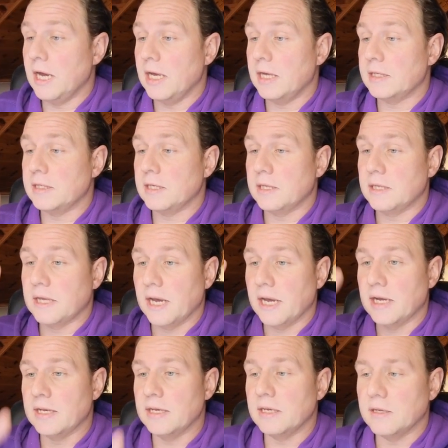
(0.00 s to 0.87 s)
as a
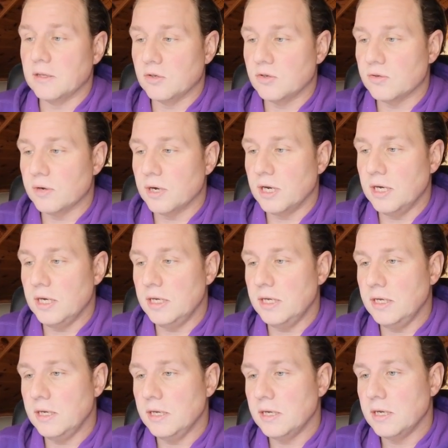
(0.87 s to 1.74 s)
technical
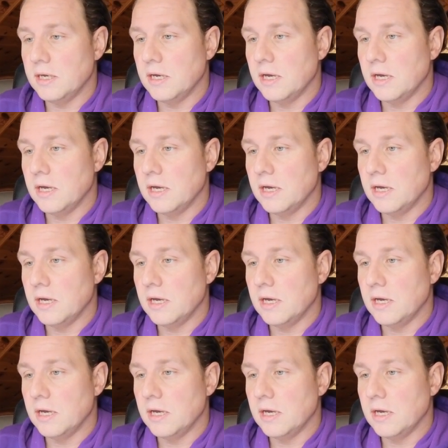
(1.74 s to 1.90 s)
training